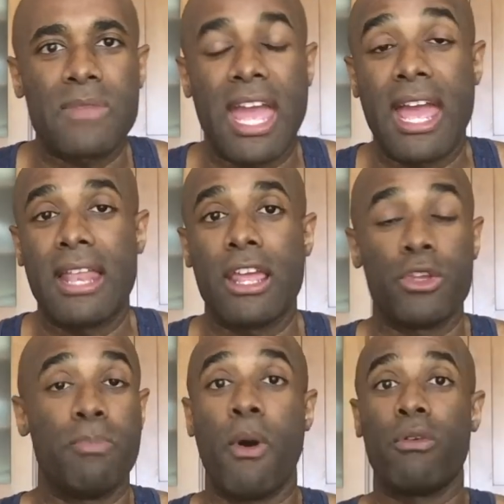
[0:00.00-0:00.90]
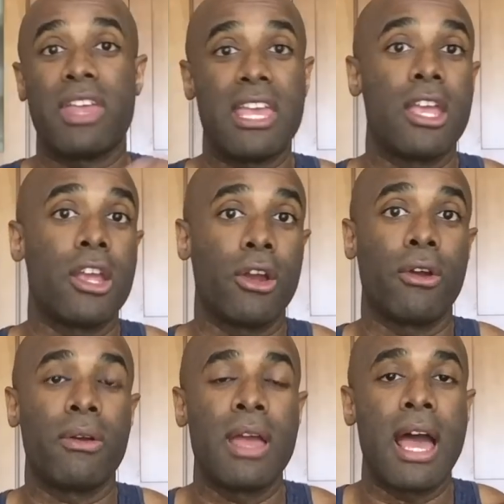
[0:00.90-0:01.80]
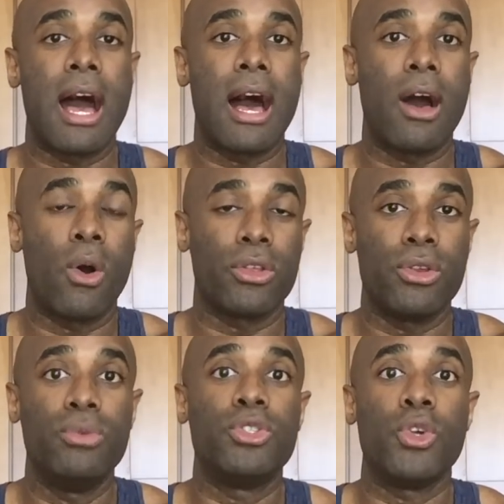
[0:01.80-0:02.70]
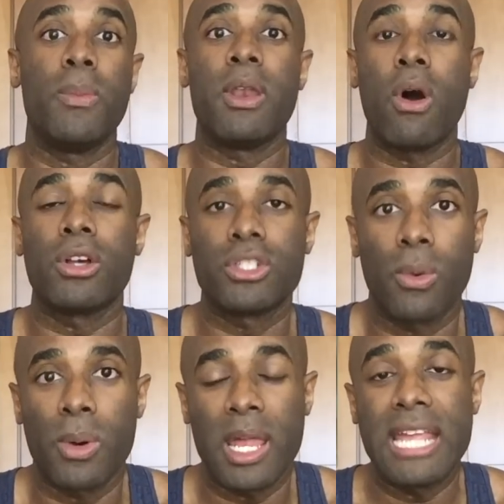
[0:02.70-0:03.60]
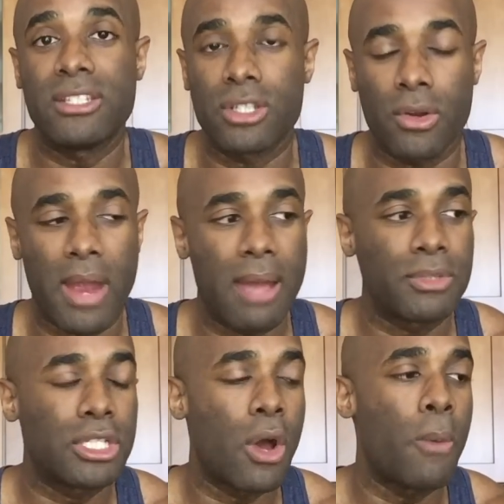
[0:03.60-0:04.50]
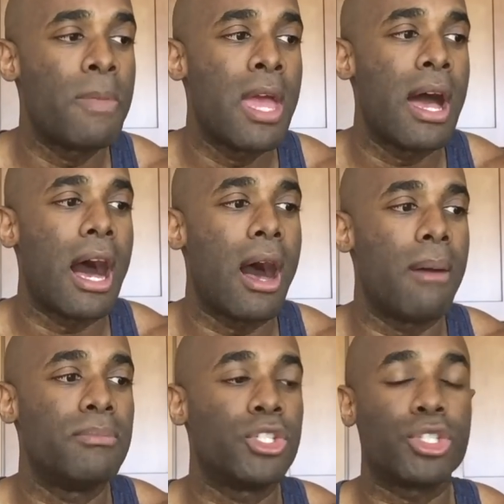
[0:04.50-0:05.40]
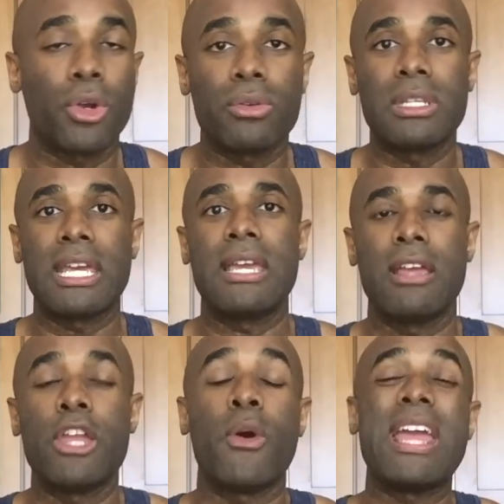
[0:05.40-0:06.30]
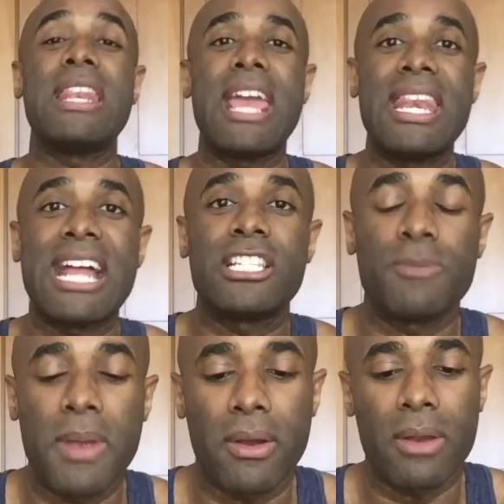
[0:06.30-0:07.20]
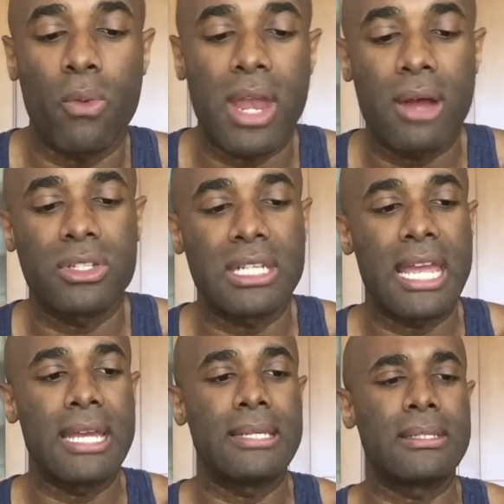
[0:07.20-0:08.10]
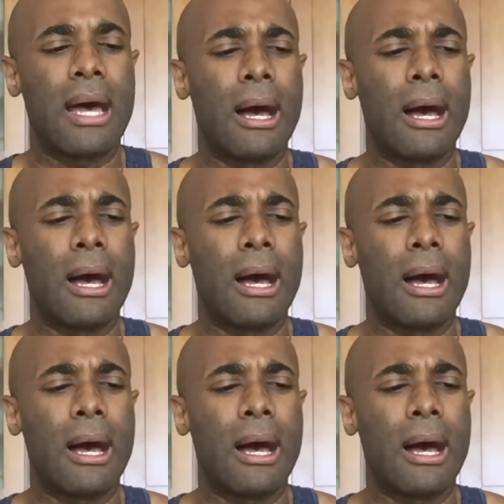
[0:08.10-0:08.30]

and you both here on YouTube and also on Instagram. So certainly, you know, in that spirit, what I'll say is,